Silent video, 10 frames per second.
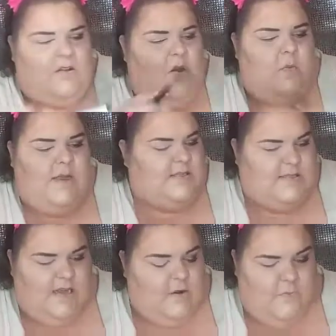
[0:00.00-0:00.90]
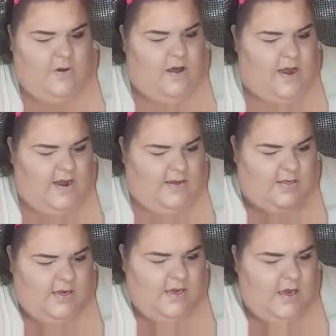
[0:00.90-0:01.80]
you're going to waste a ton of
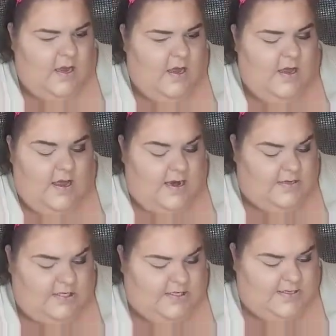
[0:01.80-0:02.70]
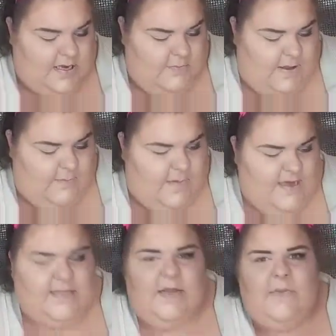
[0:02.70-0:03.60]
product, and it's just going to be a
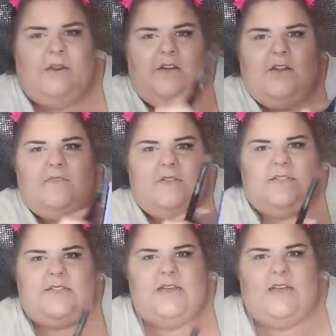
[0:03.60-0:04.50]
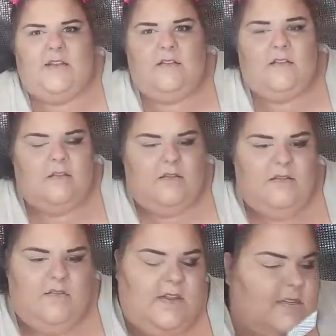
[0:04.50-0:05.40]
mess. I mean, you can even see
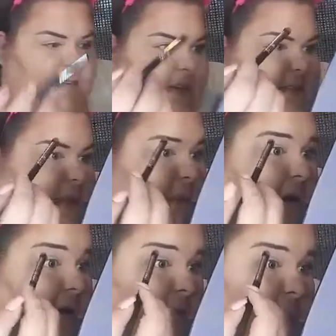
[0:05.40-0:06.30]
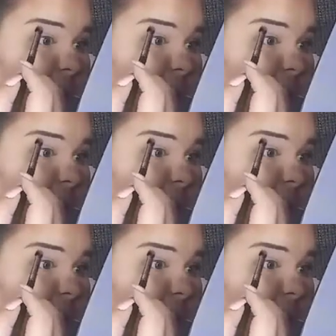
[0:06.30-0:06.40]
the dust coming out